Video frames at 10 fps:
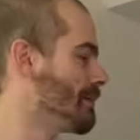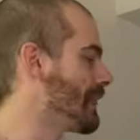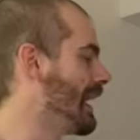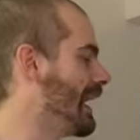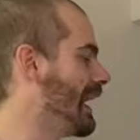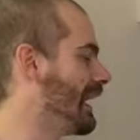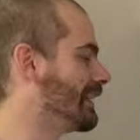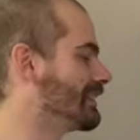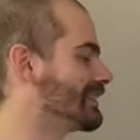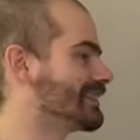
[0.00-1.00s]

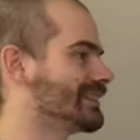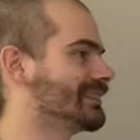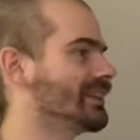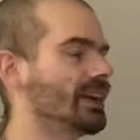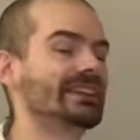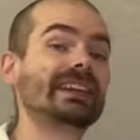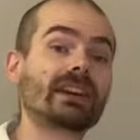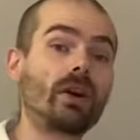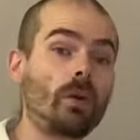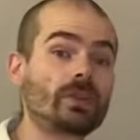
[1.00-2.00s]
and they
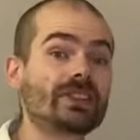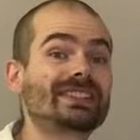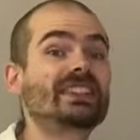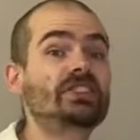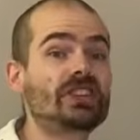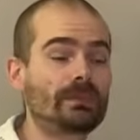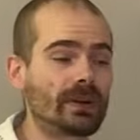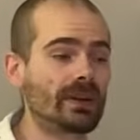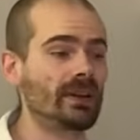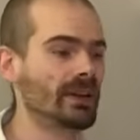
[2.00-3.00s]
are obviously
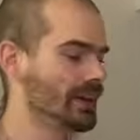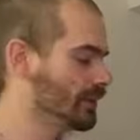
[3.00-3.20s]
cheaper.